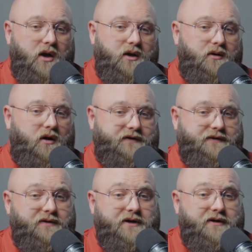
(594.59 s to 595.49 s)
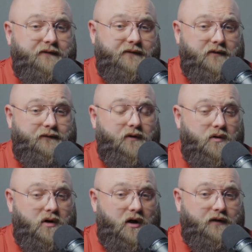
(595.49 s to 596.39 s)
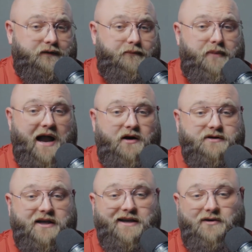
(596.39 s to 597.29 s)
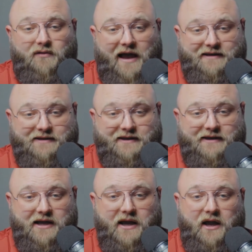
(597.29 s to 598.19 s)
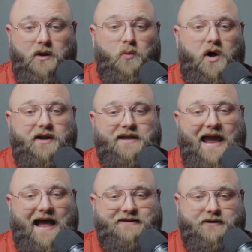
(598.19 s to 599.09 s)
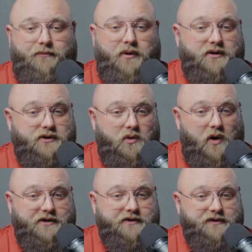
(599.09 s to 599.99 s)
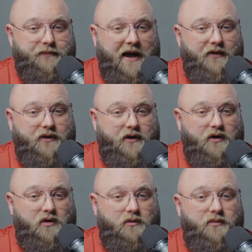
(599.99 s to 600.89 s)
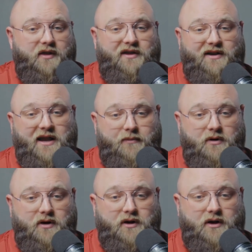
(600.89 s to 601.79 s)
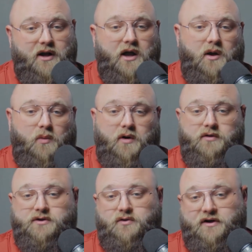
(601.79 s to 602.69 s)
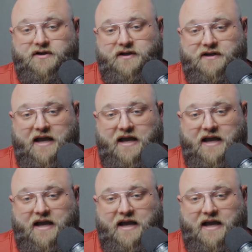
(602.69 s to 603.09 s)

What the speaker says: You also need to field phone calls of buyers interested and wanting to ask a bunch of questions about the home, the neighborhood, what restrictions it